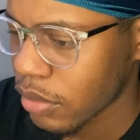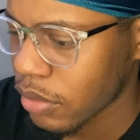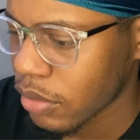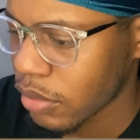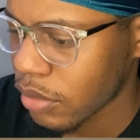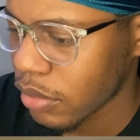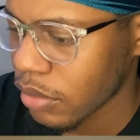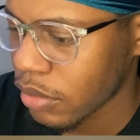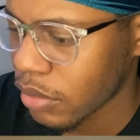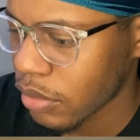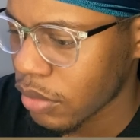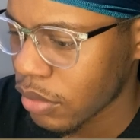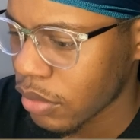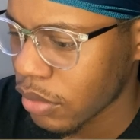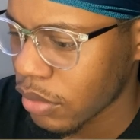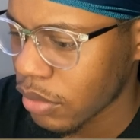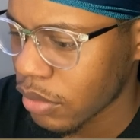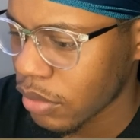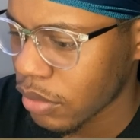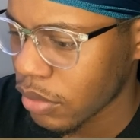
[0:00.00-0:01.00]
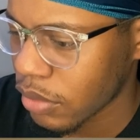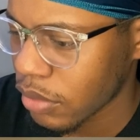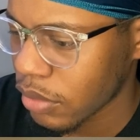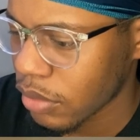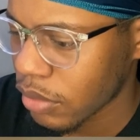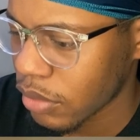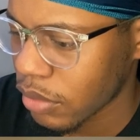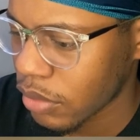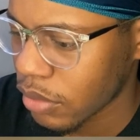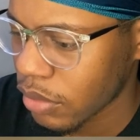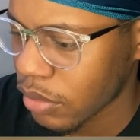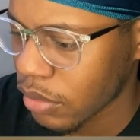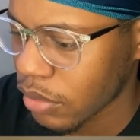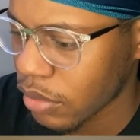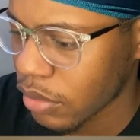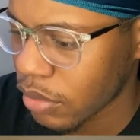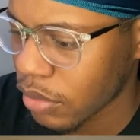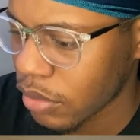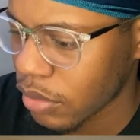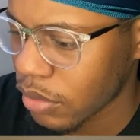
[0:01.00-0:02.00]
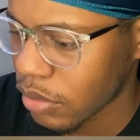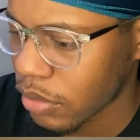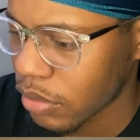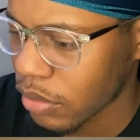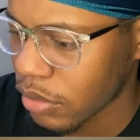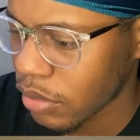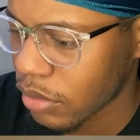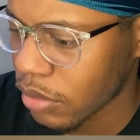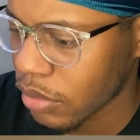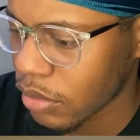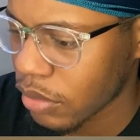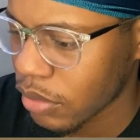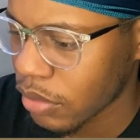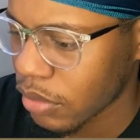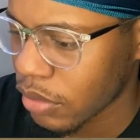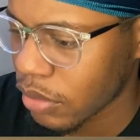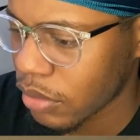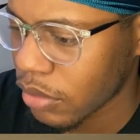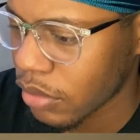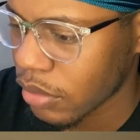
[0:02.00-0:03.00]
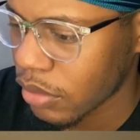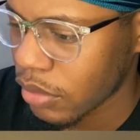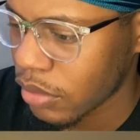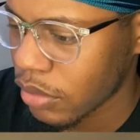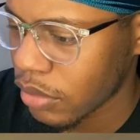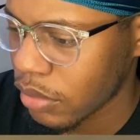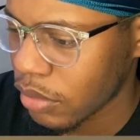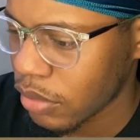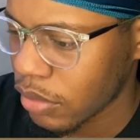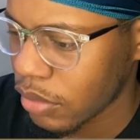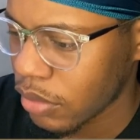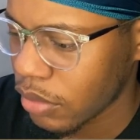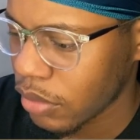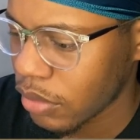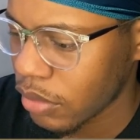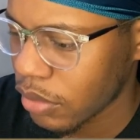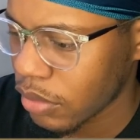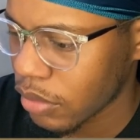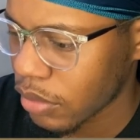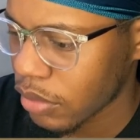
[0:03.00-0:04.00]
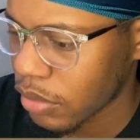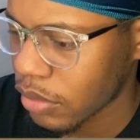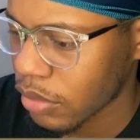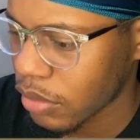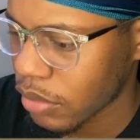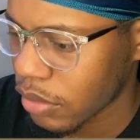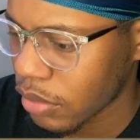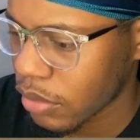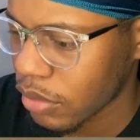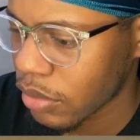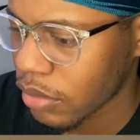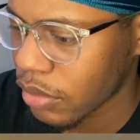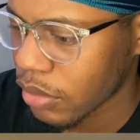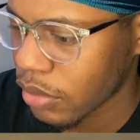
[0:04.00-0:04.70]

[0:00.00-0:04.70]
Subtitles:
(not speaking)